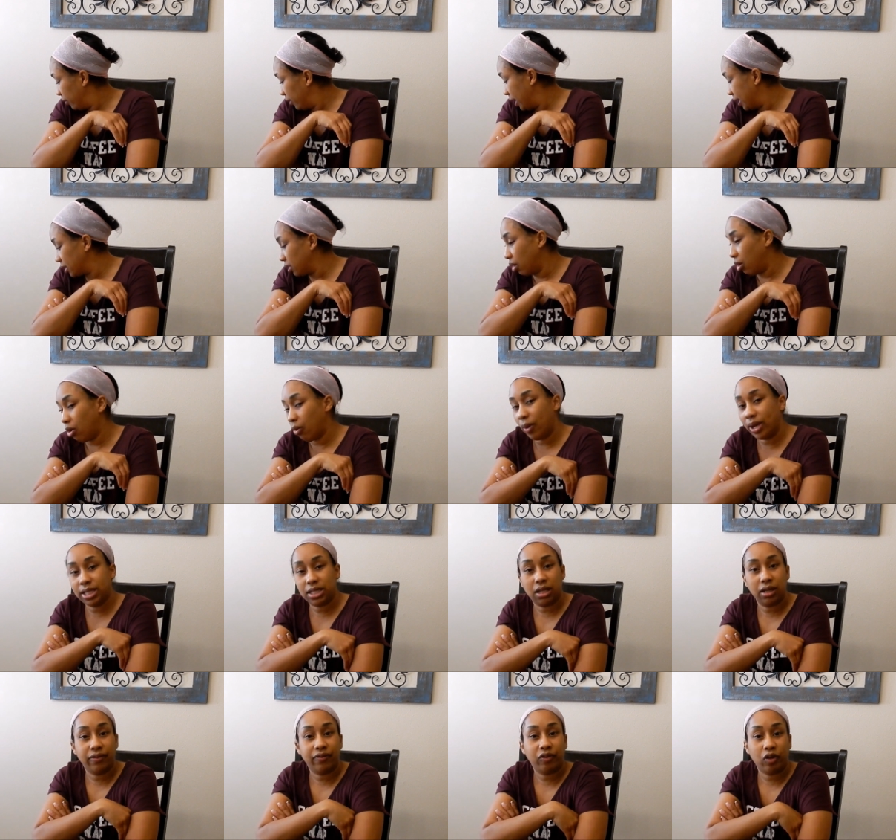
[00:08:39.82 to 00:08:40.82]
That's
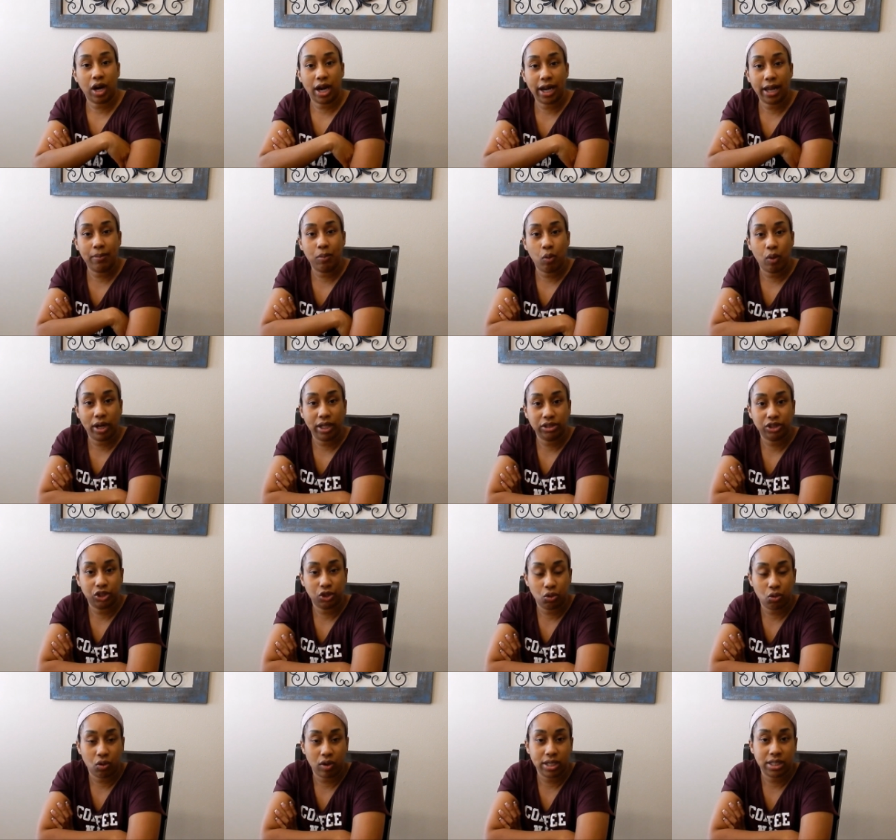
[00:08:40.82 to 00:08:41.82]
always a Friday morning
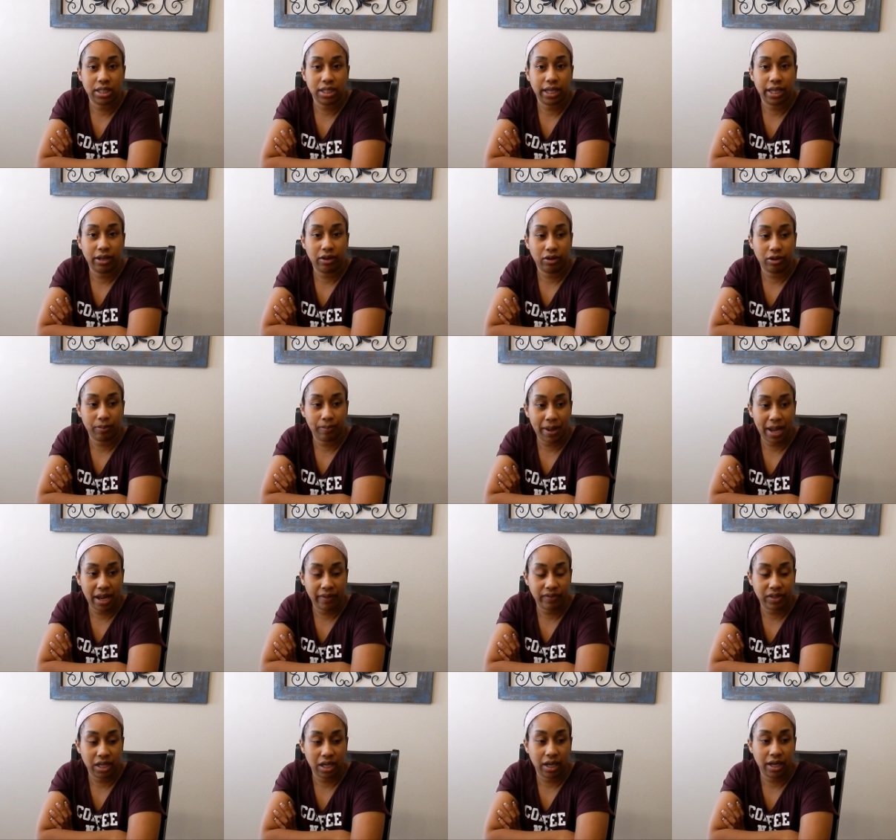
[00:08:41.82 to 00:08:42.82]
chore to get her
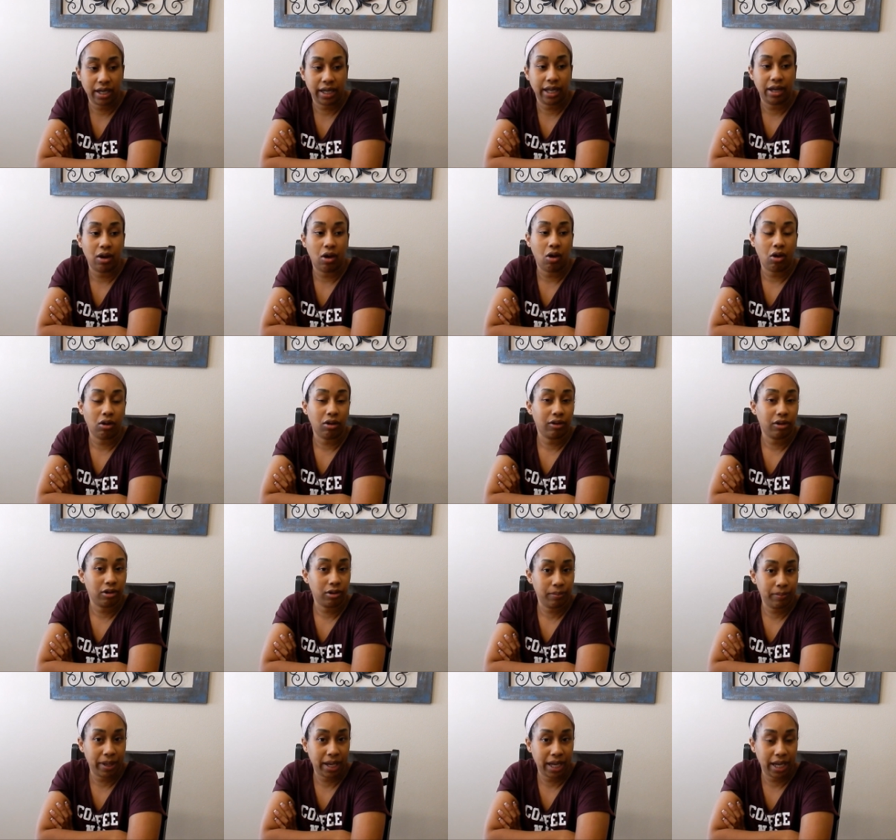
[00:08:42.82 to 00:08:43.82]
bath done, get all of
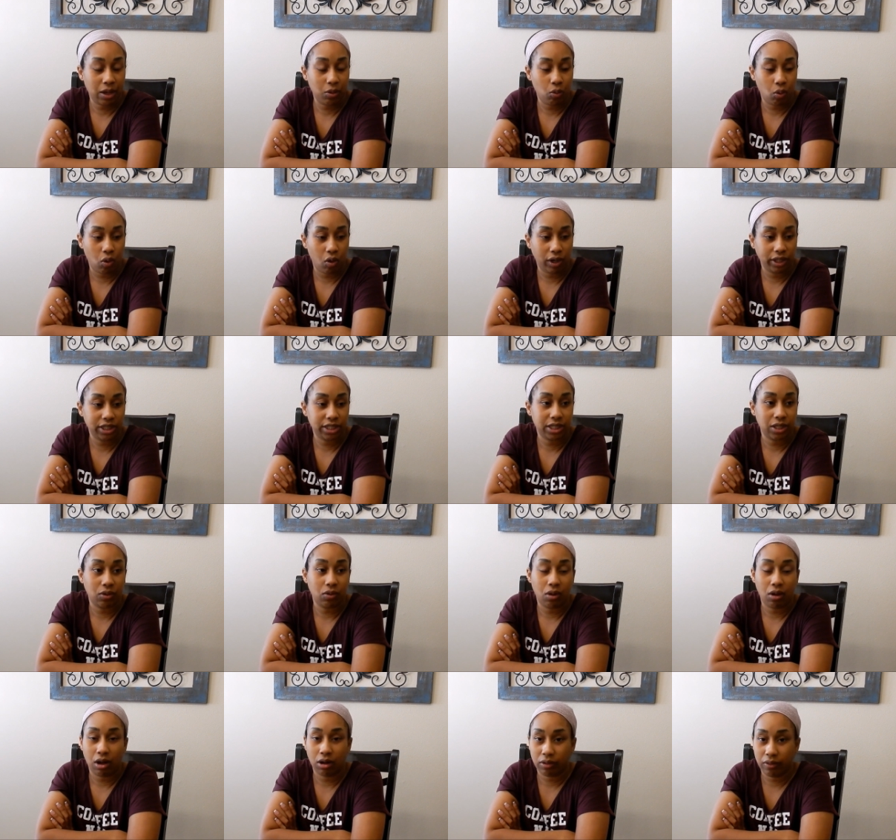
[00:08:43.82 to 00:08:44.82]
her bedding washed.
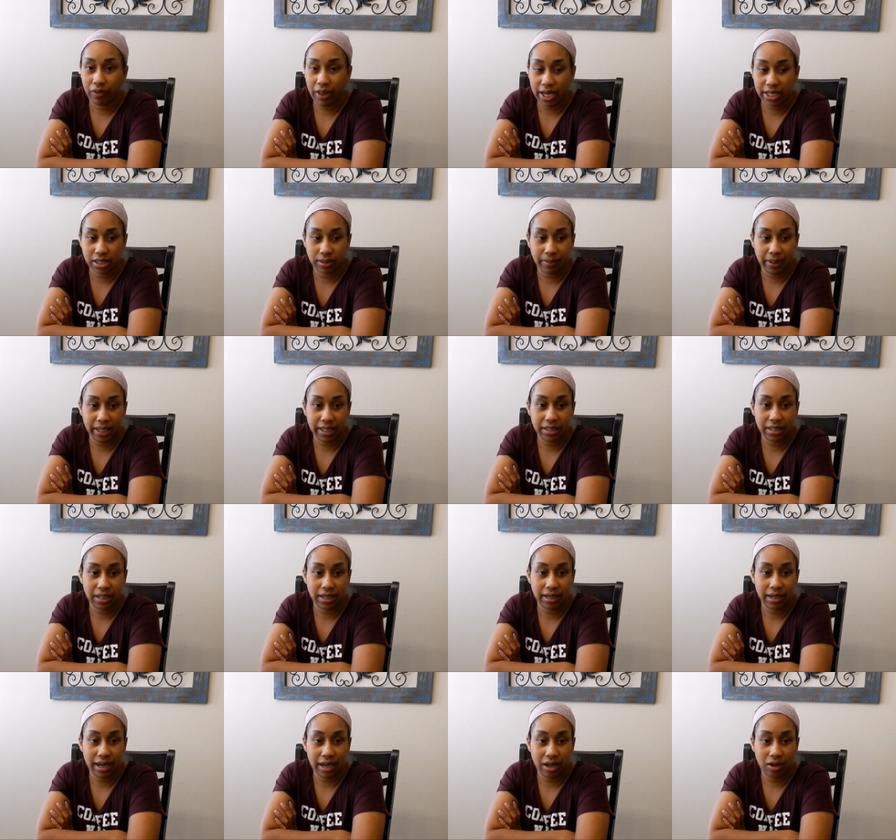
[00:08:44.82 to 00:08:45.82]
So all of that's being
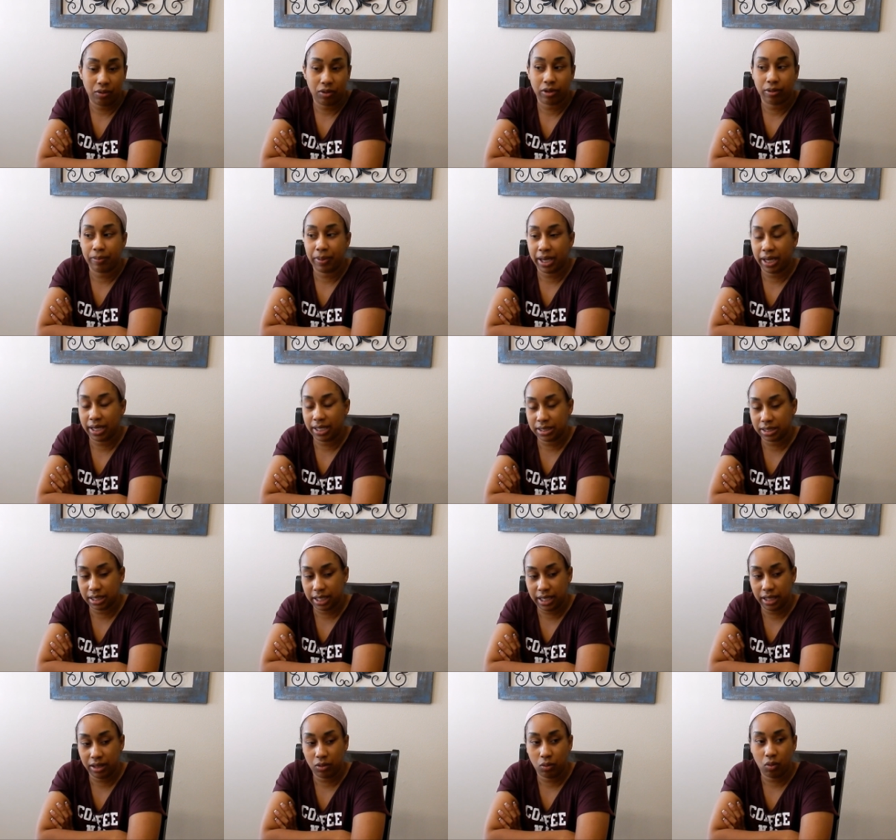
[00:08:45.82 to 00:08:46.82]
done now. Her bedding's
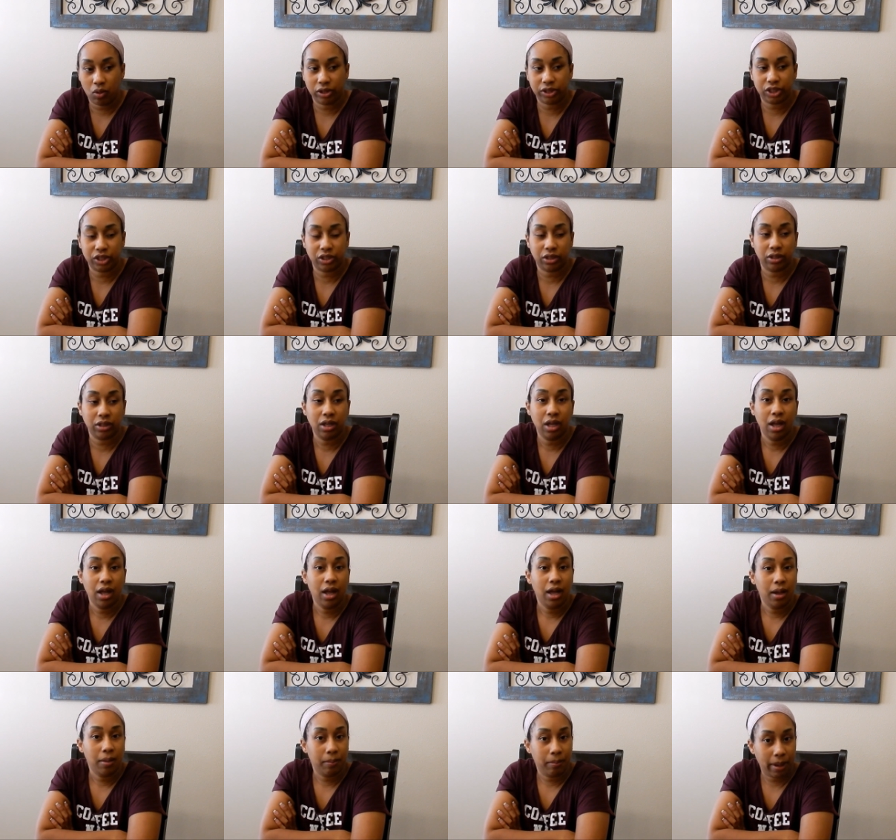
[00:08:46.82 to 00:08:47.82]
in the washer.
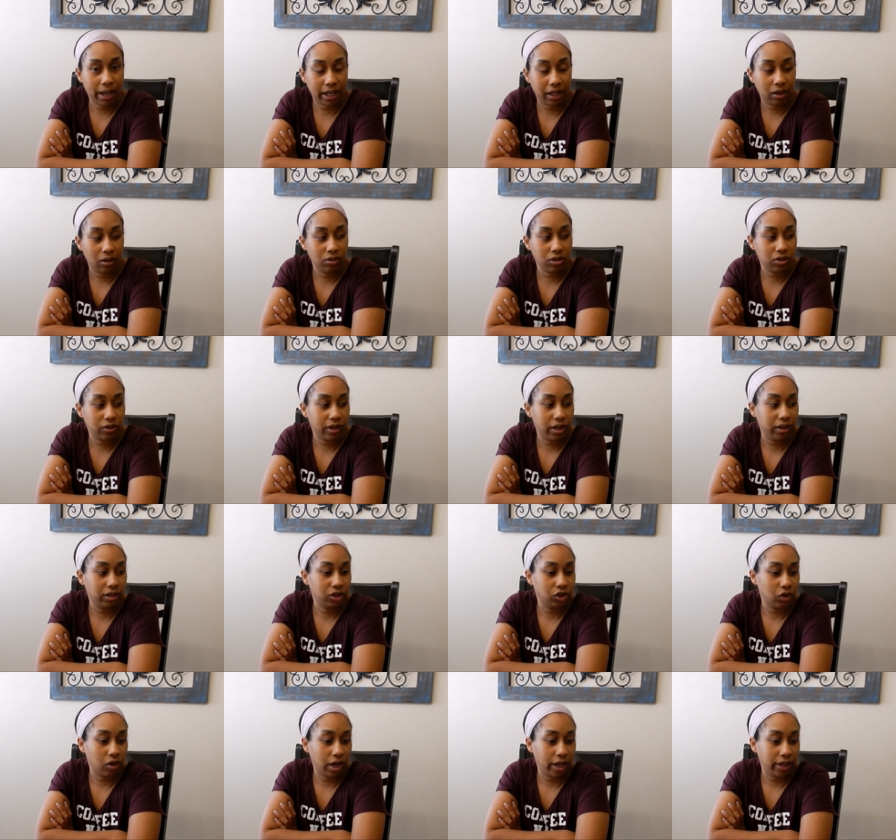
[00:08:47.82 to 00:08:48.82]
My clothes are in
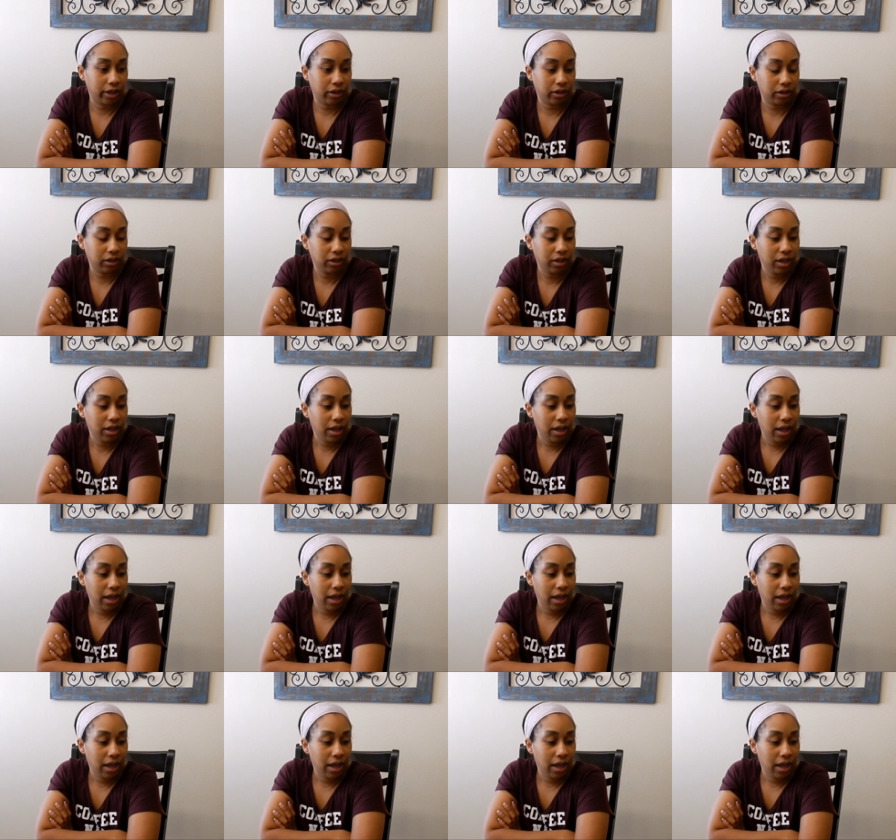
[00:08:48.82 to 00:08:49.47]
the dryer.